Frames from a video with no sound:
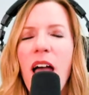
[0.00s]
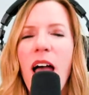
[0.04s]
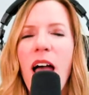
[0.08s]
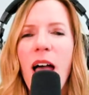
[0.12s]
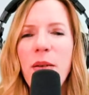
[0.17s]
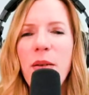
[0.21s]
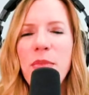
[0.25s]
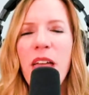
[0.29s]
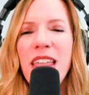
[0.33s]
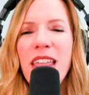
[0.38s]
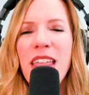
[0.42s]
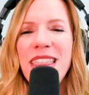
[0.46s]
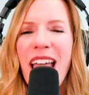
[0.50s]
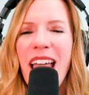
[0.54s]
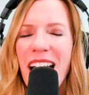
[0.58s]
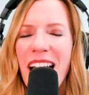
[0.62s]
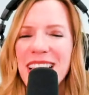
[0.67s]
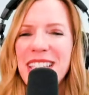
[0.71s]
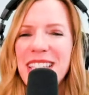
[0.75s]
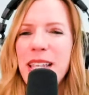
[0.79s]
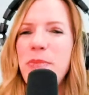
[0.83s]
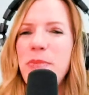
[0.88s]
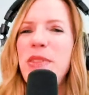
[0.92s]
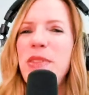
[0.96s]

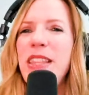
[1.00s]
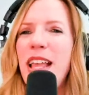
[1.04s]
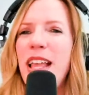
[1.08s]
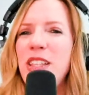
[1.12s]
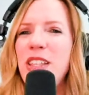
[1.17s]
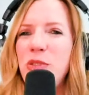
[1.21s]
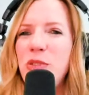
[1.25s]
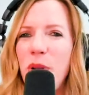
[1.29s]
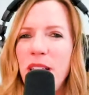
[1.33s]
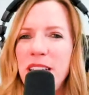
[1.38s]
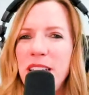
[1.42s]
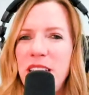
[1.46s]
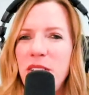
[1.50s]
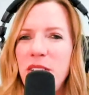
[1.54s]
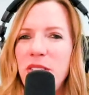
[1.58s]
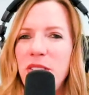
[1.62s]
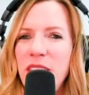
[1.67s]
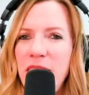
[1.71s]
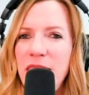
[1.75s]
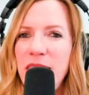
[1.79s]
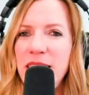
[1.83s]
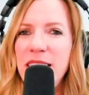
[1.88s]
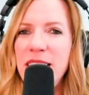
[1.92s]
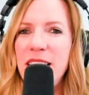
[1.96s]
that's something that's
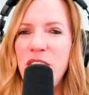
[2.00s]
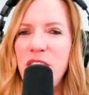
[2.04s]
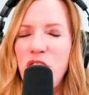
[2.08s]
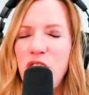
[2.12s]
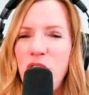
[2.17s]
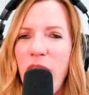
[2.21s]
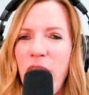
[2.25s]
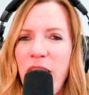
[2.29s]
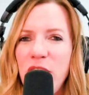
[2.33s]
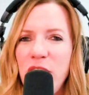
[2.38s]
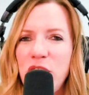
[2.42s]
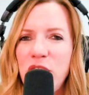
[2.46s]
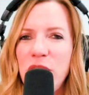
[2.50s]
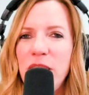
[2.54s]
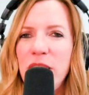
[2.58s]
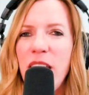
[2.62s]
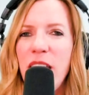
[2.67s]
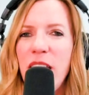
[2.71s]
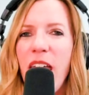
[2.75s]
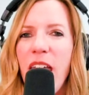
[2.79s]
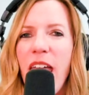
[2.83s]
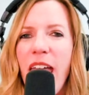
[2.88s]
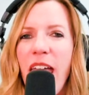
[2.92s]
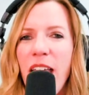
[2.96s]
relatively easy to change. And
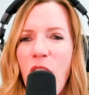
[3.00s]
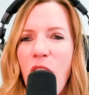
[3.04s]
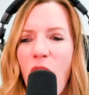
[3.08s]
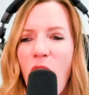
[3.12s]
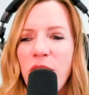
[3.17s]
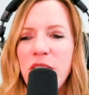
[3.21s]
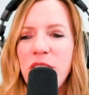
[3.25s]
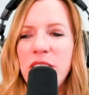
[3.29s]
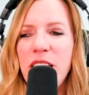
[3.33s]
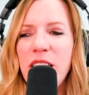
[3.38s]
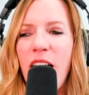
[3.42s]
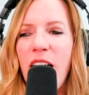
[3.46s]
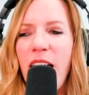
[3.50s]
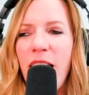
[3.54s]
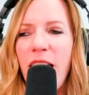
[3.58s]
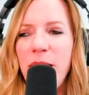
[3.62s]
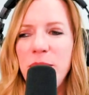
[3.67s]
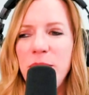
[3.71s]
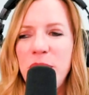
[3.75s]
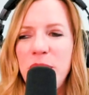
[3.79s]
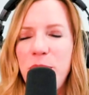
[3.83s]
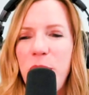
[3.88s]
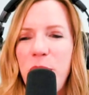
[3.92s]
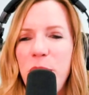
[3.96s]

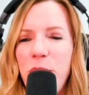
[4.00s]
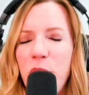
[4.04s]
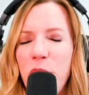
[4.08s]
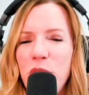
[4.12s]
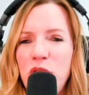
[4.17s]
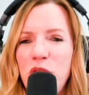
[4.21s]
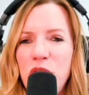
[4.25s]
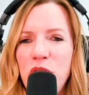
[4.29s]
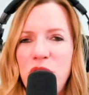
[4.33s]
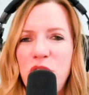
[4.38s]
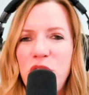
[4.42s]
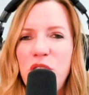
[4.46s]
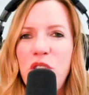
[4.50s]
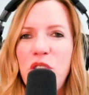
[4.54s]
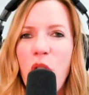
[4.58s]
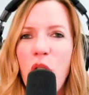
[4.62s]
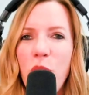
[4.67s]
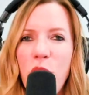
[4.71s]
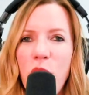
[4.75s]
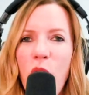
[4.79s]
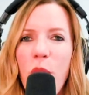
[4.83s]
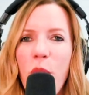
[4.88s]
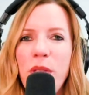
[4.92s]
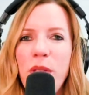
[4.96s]
oftentimes people just
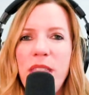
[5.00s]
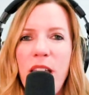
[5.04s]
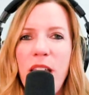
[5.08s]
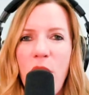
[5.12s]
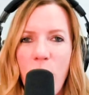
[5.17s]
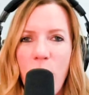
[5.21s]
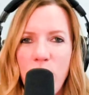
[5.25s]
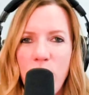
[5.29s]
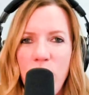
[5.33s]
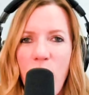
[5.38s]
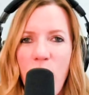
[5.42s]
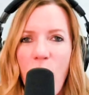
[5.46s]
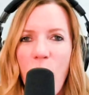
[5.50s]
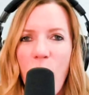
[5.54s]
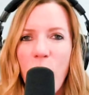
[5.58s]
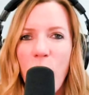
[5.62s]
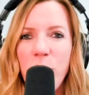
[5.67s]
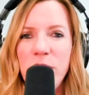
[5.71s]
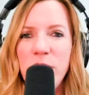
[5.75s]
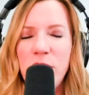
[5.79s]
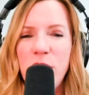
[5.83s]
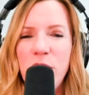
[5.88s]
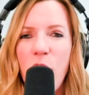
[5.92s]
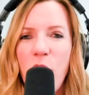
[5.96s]
don't know what they don't know.
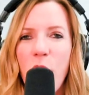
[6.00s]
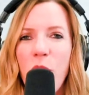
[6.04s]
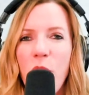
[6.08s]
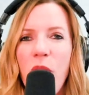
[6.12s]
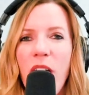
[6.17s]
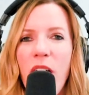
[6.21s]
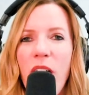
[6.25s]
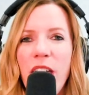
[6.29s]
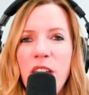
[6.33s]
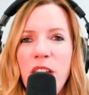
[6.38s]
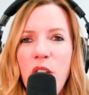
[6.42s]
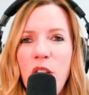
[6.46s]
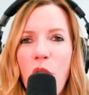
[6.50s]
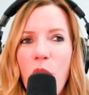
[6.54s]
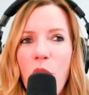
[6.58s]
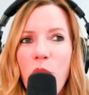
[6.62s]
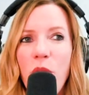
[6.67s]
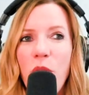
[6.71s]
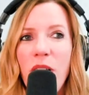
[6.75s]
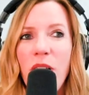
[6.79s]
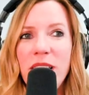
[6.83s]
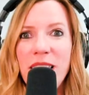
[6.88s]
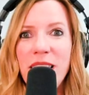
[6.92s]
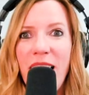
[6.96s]
And so, I
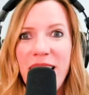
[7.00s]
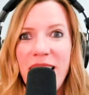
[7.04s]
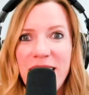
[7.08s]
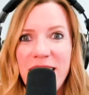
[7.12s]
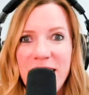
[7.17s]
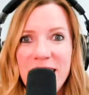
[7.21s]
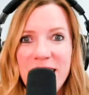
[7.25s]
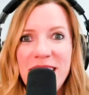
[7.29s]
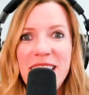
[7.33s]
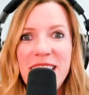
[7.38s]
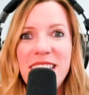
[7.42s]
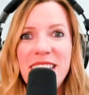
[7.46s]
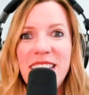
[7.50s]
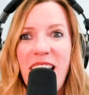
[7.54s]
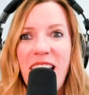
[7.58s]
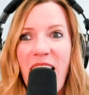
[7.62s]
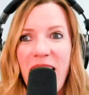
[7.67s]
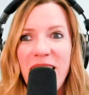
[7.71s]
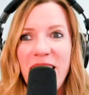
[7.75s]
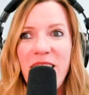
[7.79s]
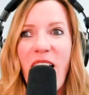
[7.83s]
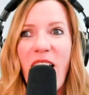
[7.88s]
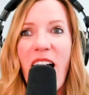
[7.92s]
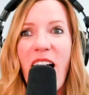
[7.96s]
like these
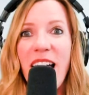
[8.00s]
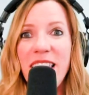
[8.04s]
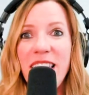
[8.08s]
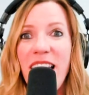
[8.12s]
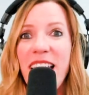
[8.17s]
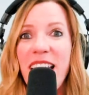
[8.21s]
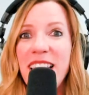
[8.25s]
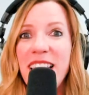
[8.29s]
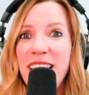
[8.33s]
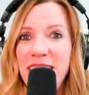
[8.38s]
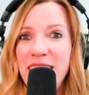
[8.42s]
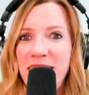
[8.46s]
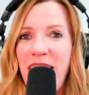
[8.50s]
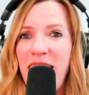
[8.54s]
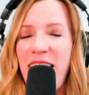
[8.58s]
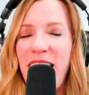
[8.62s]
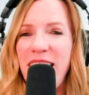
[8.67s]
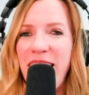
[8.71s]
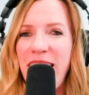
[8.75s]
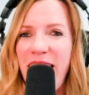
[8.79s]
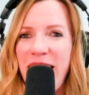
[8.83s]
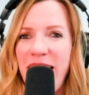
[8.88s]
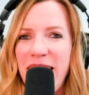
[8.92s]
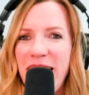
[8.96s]
kind of
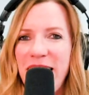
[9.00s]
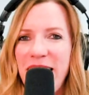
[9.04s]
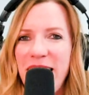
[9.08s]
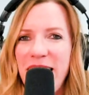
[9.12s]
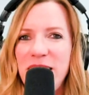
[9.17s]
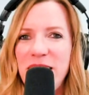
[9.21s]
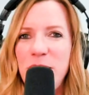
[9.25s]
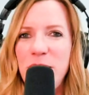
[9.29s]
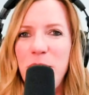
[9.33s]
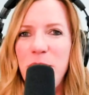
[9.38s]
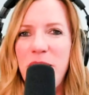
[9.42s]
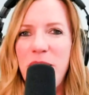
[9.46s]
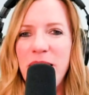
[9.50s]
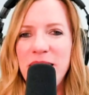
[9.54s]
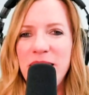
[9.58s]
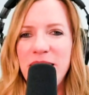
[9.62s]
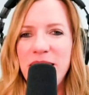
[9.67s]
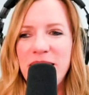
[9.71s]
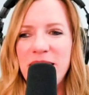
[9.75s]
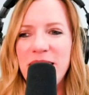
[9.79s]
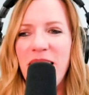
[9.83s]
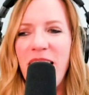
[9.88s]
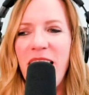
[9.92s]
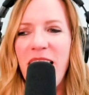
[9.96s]
candidates because
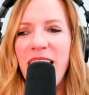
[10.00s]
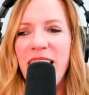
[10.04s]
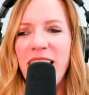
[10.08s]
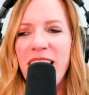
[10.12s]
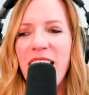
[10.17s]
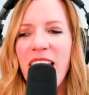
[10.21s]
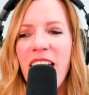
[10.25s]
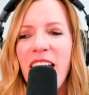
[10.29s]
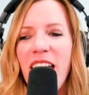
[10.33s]
it's like,